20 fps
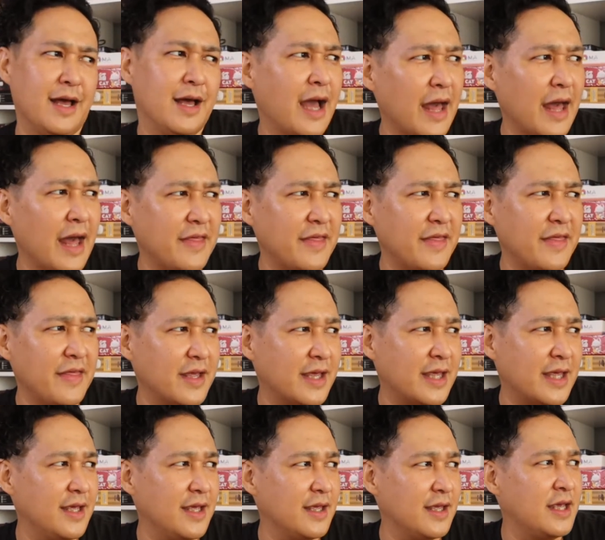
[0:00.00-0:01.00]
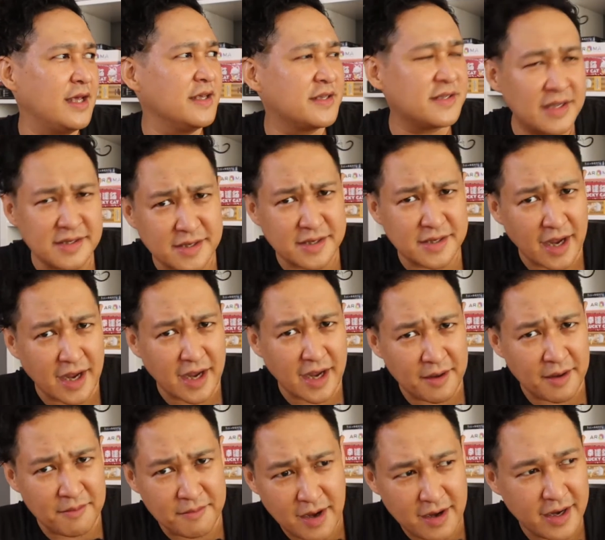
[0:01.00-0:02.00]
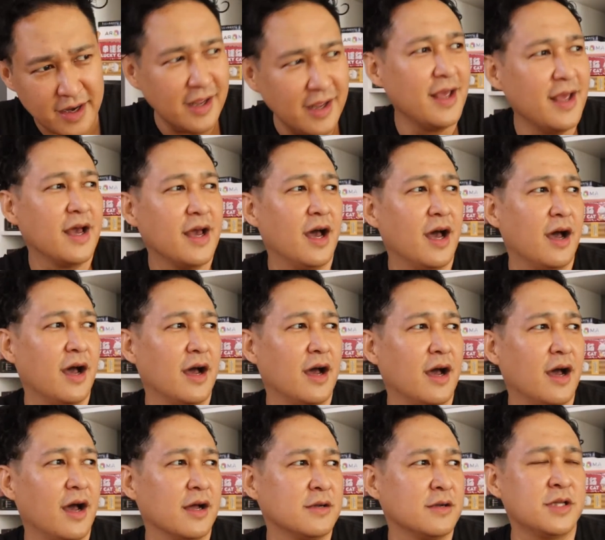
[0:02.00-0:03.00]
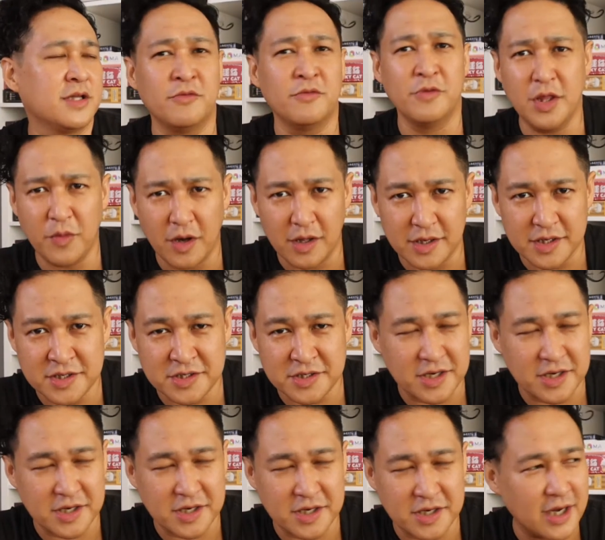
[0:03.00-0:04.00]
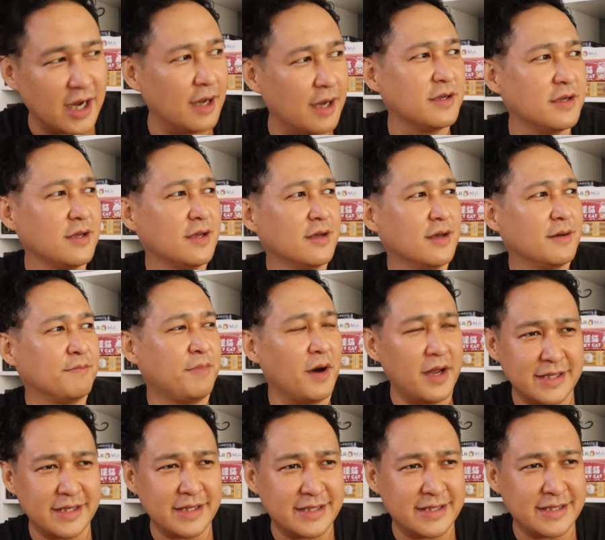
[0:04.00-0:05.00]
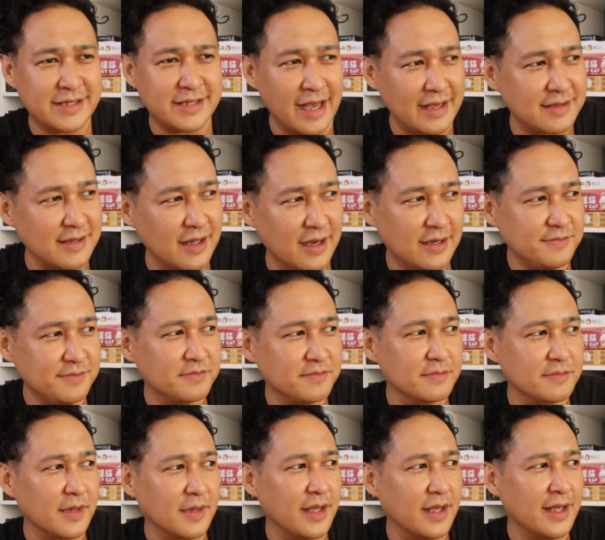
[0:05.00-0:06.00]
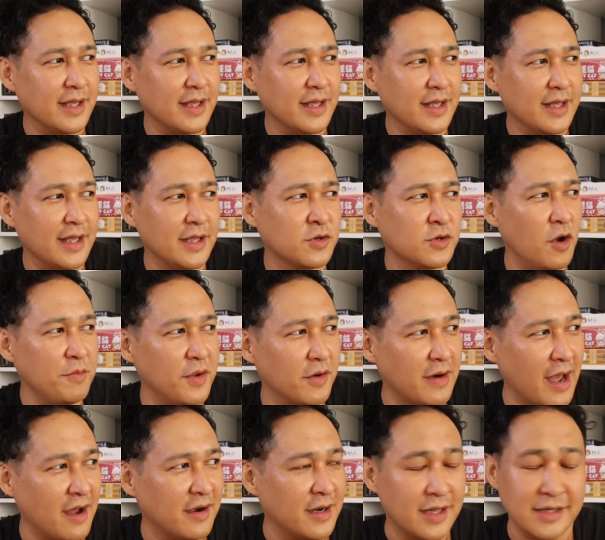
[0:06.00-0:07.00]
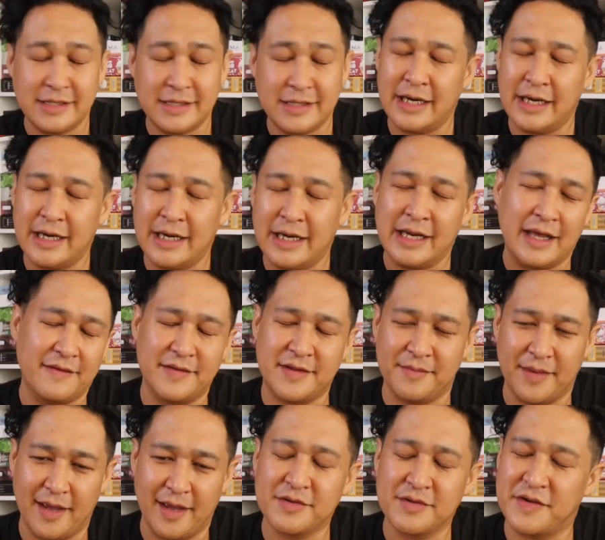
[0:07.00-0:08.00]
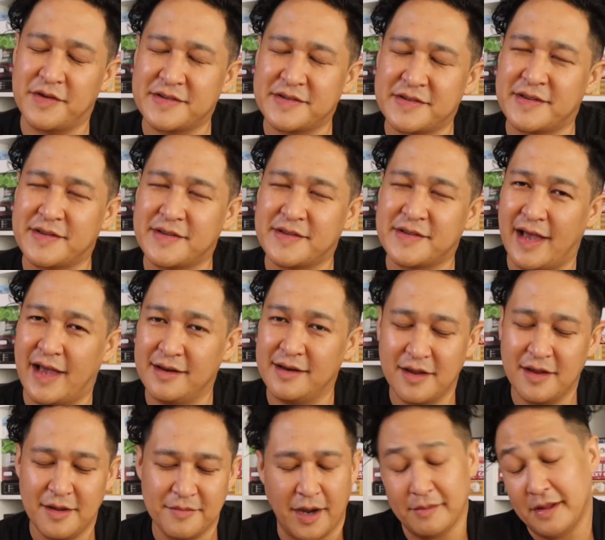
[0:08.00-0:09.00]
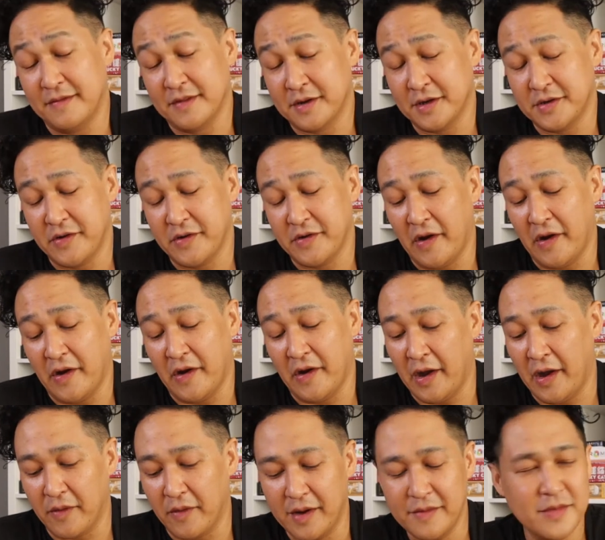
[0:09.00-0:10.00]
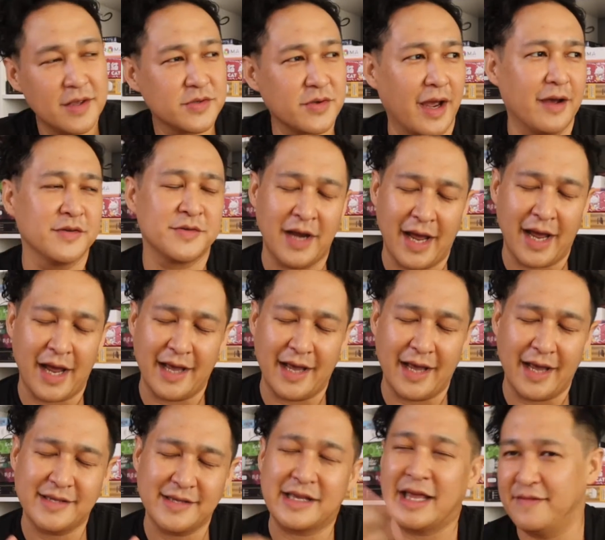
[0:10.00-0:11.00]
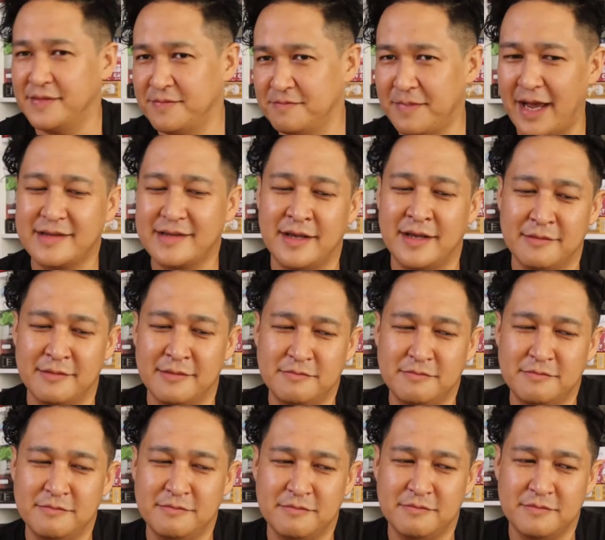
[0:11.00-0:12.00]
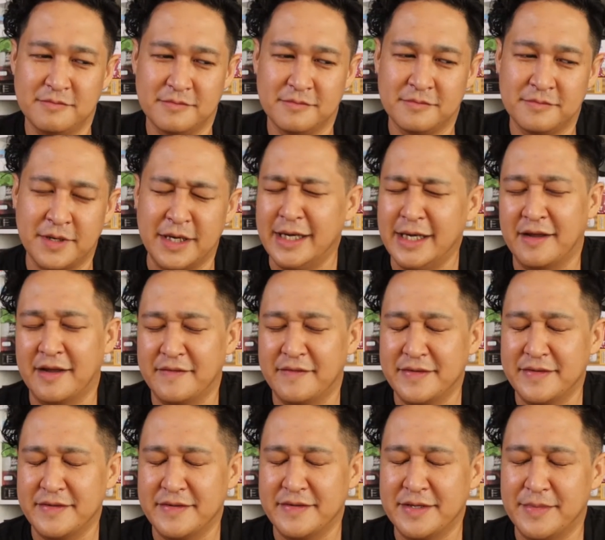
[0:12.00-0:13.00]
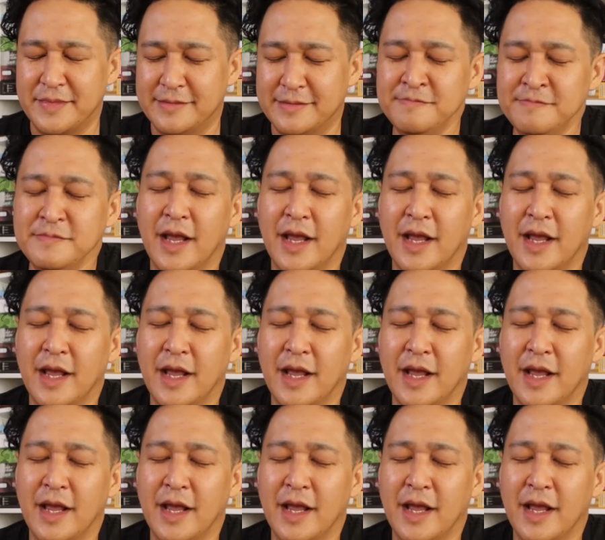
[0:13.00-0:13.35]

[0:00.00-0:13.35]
I think he's since gotten married, done really well at his job, bought a Tesla, drove me around in it, didn't give it to me. I was very sad, but I'm leaving the country anyway. So I was nice and gave it back to him, but he didn't give it to me.